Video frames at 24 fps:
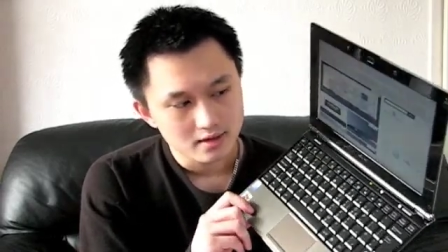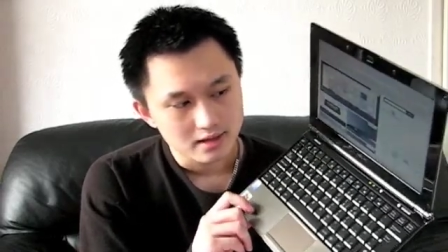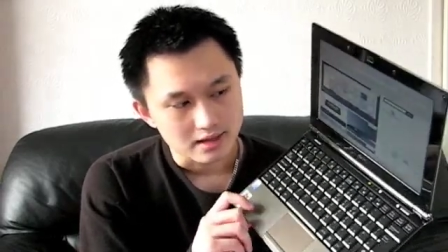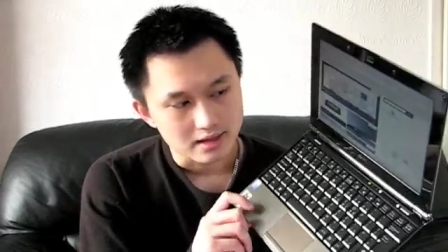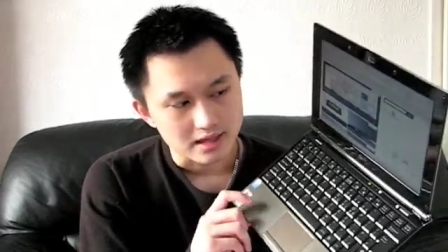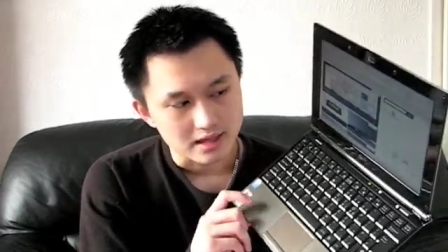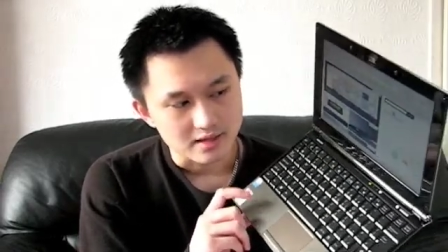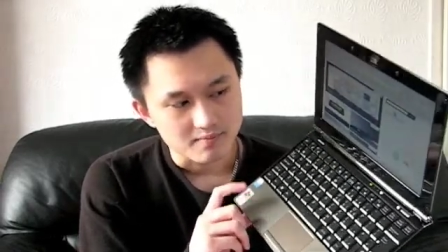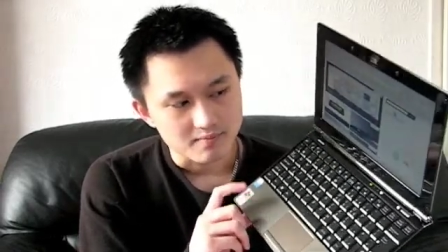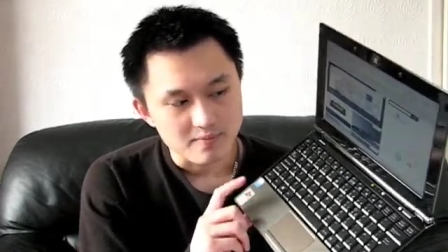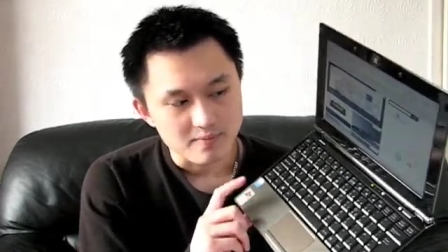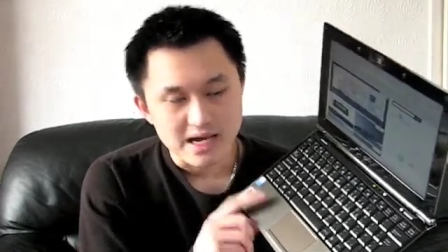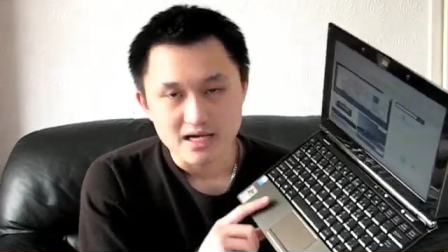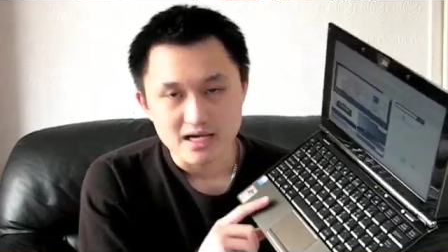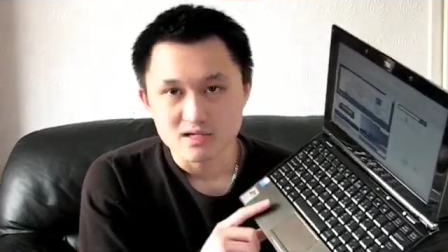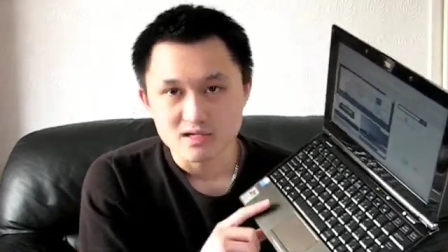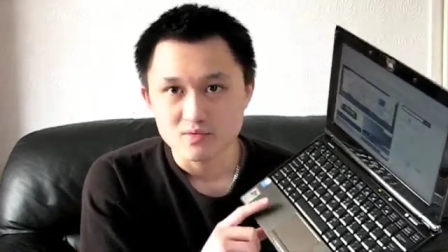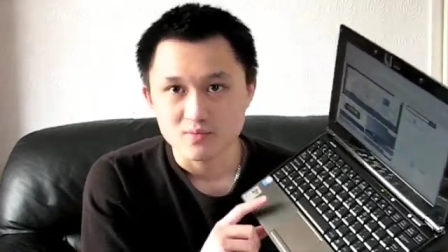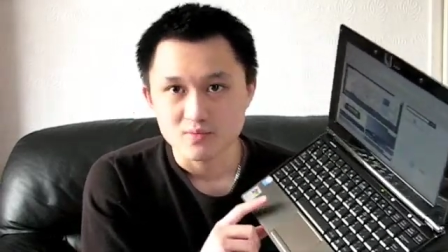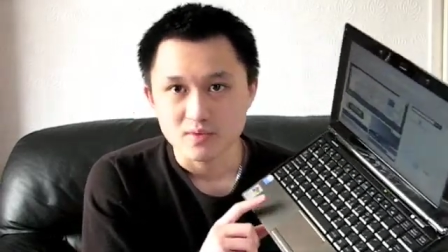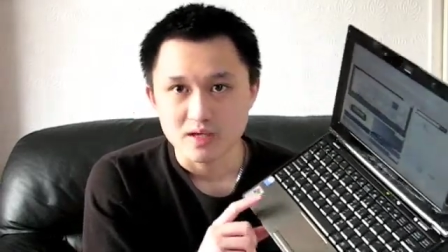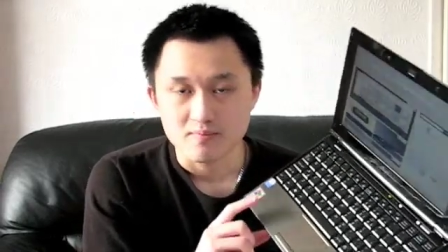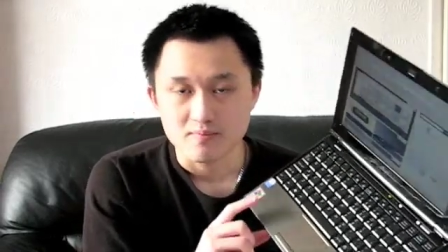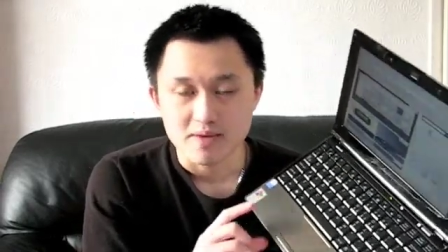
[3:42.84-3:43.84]

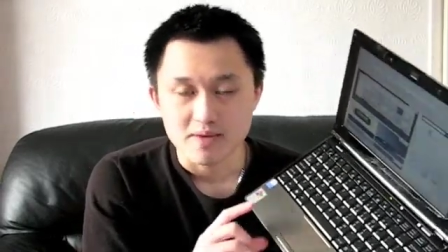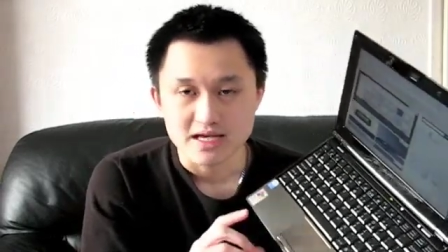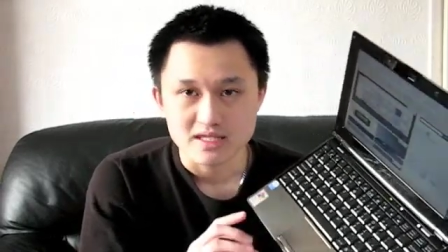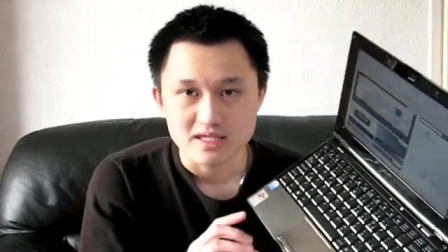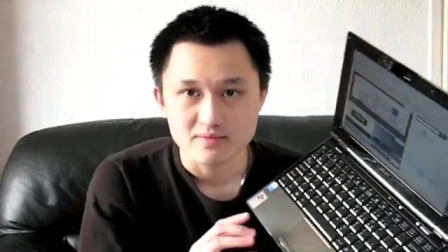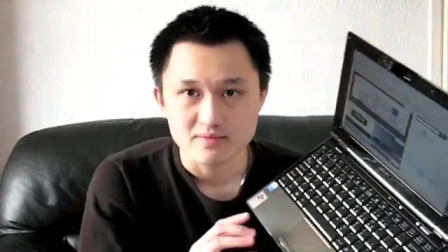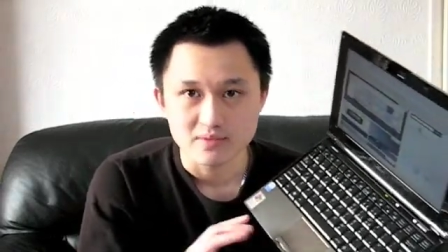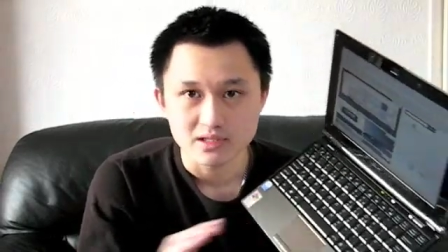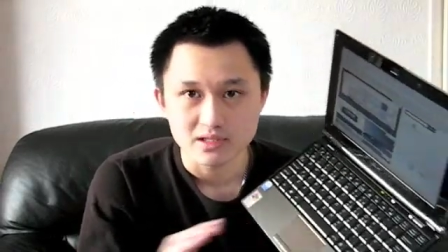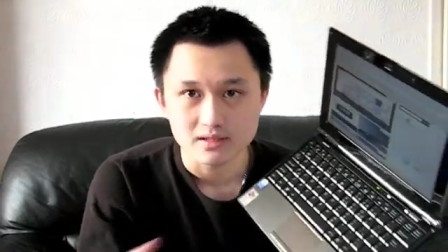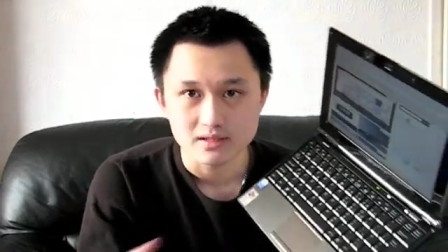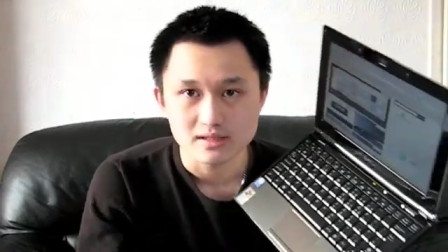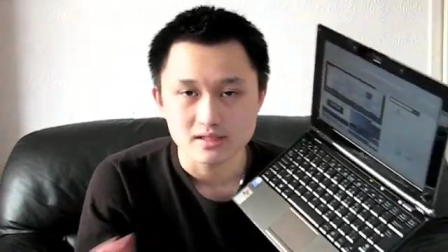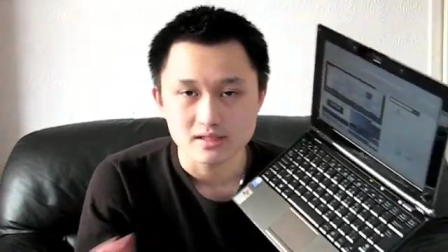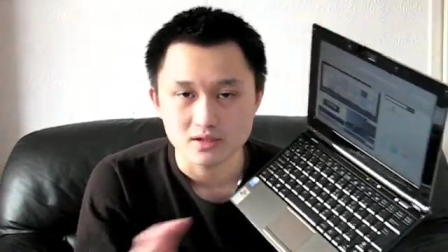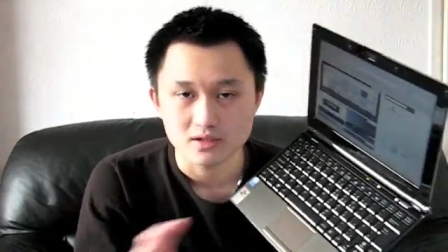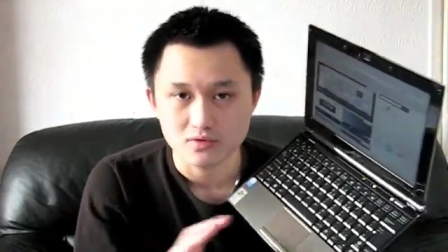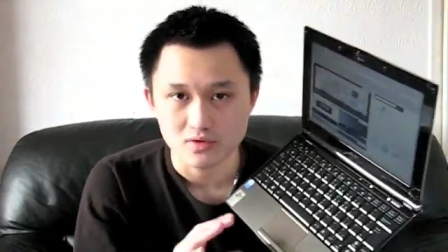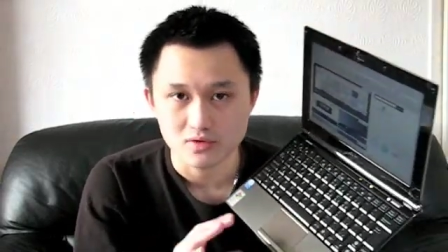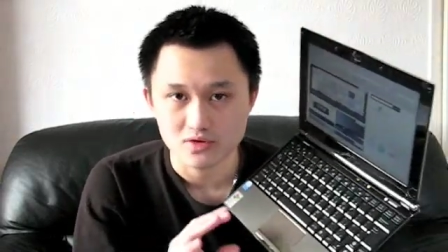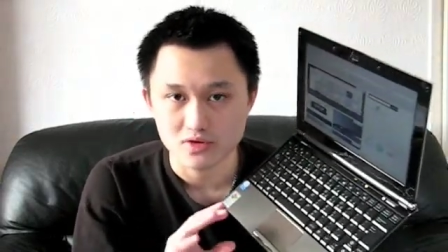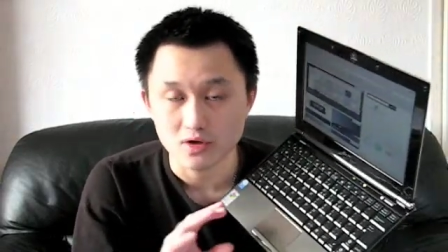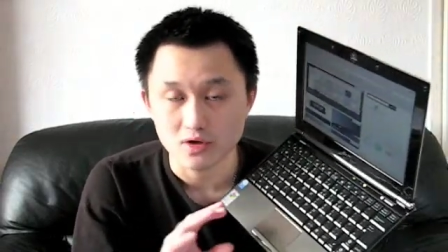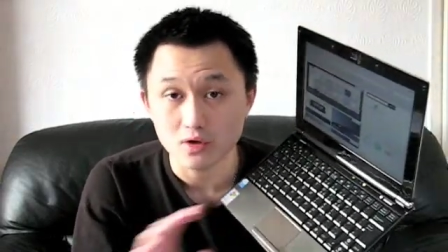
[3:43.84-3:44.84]
maximum compatibility
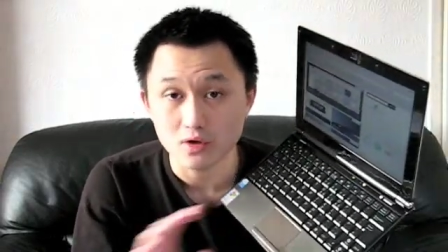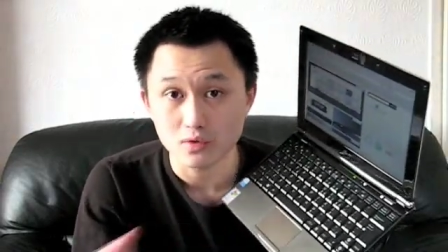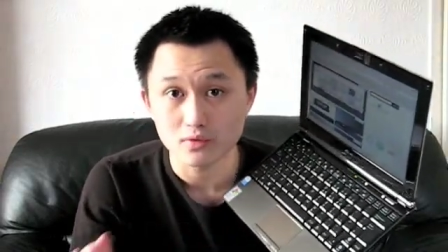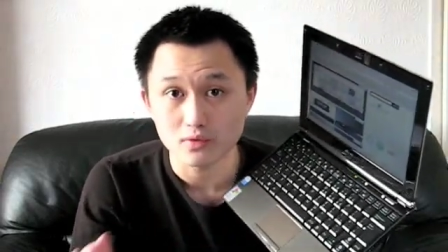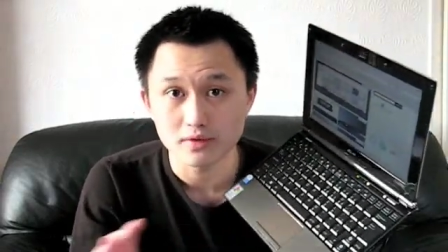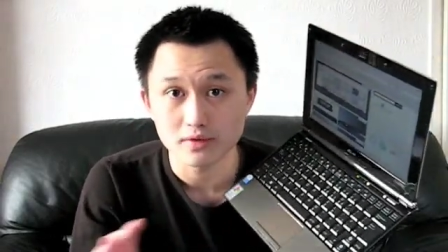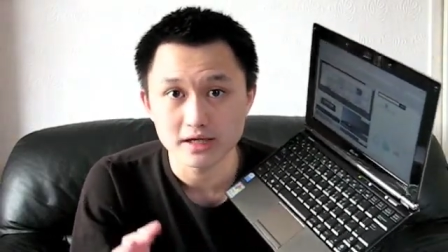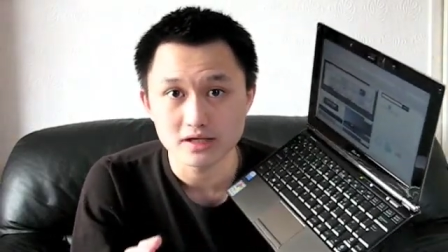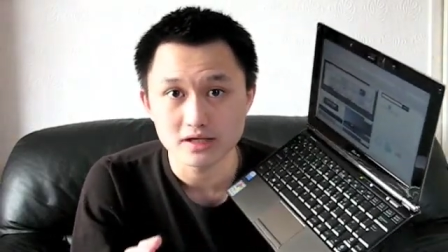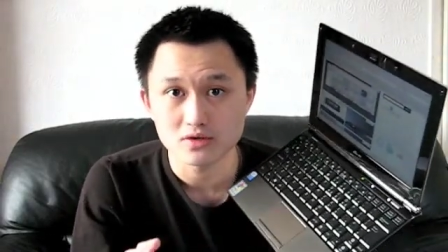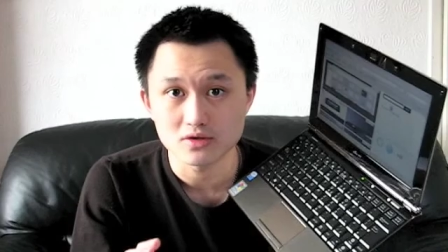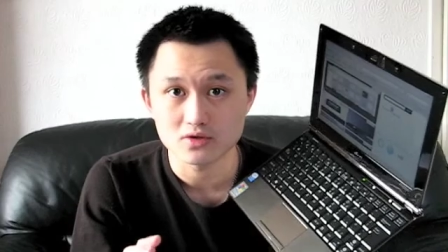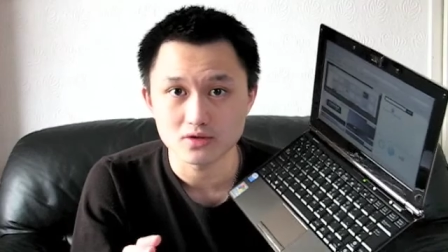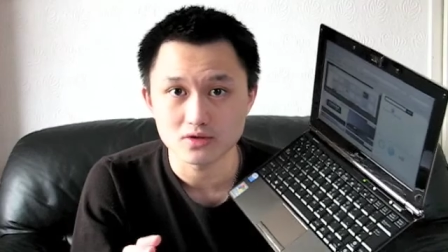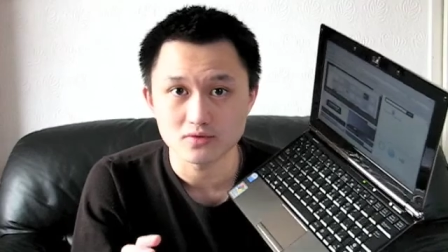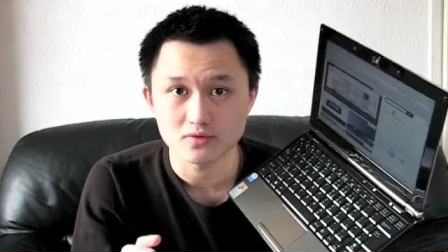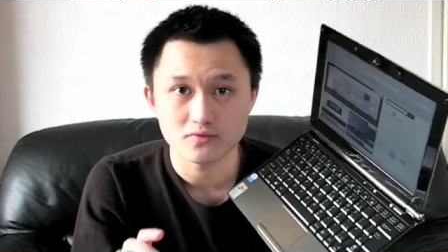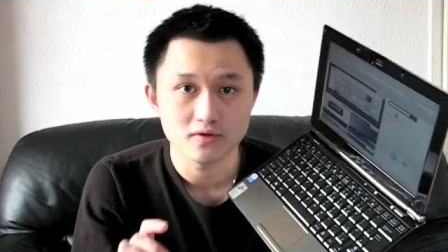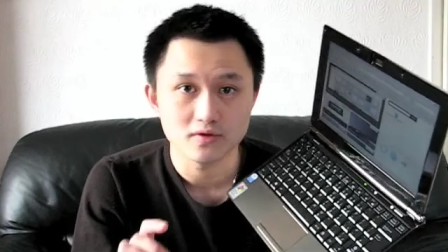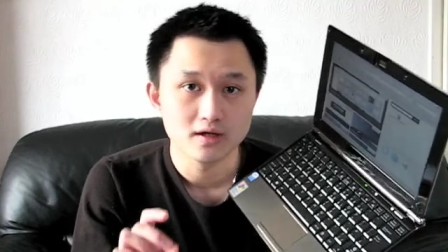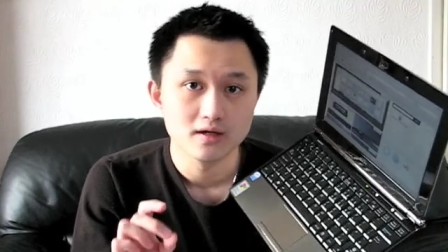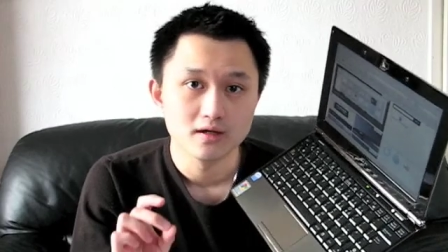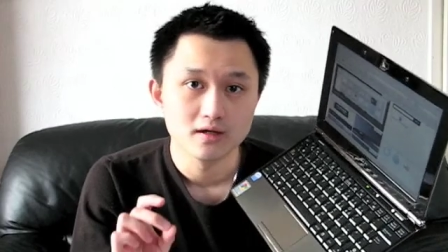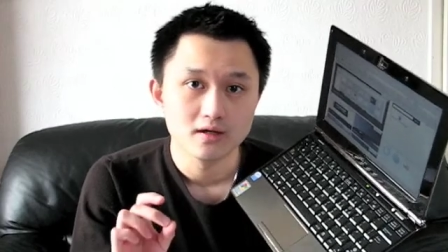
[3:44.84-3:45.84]
across the whole range of